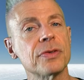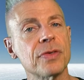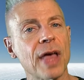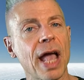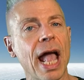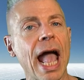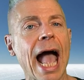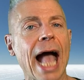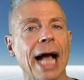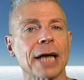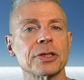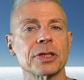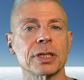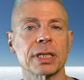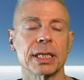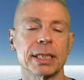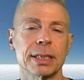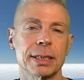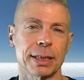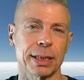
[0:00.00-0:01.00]
they
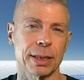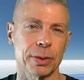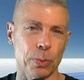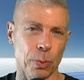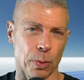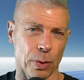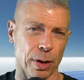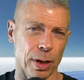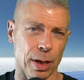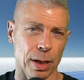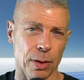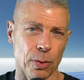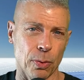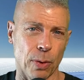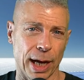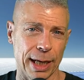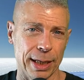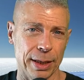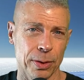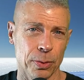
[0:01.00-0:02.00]
actually did work
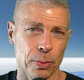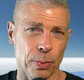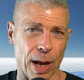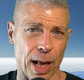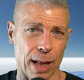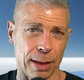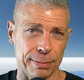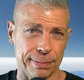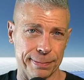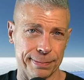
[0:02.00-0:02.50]
quite well.